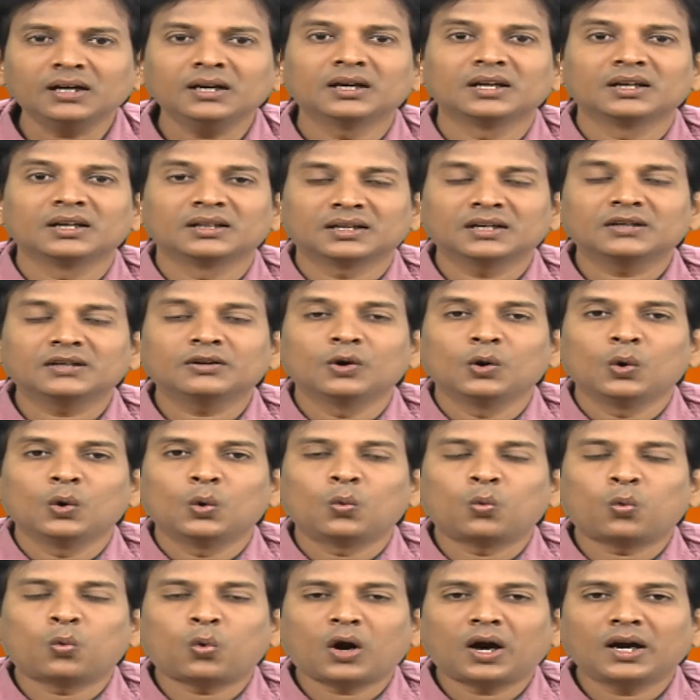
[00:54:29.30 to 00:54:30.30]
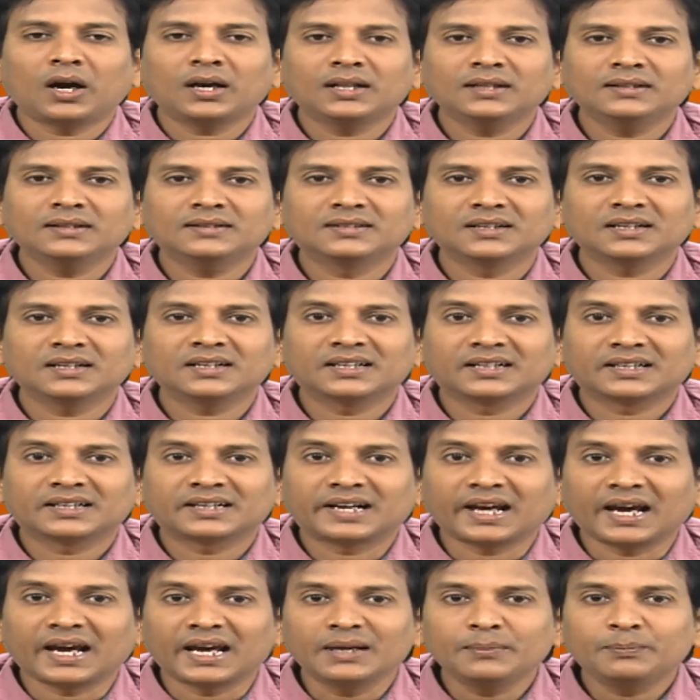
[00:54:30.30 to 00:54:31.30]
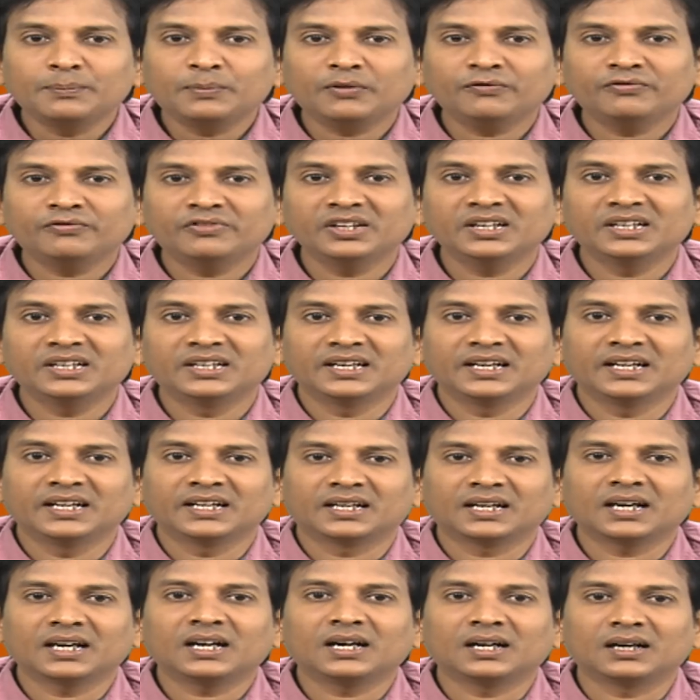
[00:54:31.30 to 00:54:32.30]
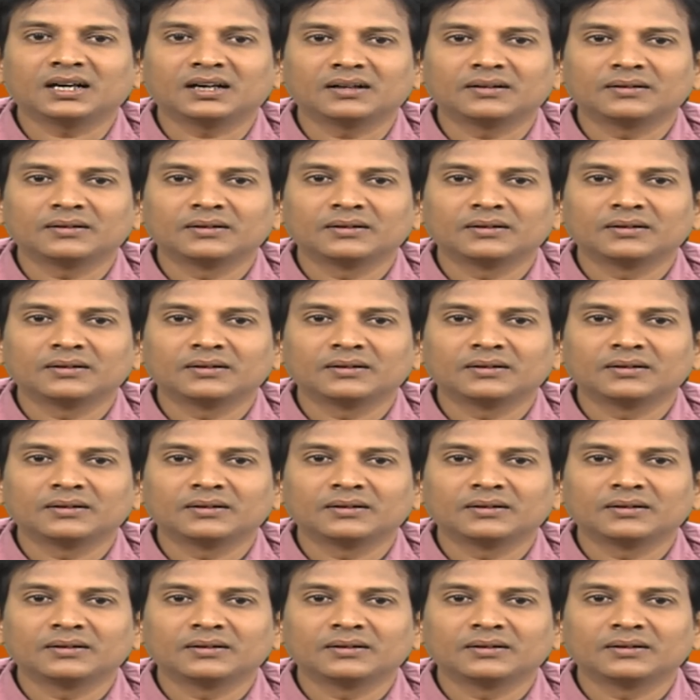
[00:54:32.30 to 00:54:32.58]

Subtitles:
that what is the type of the data.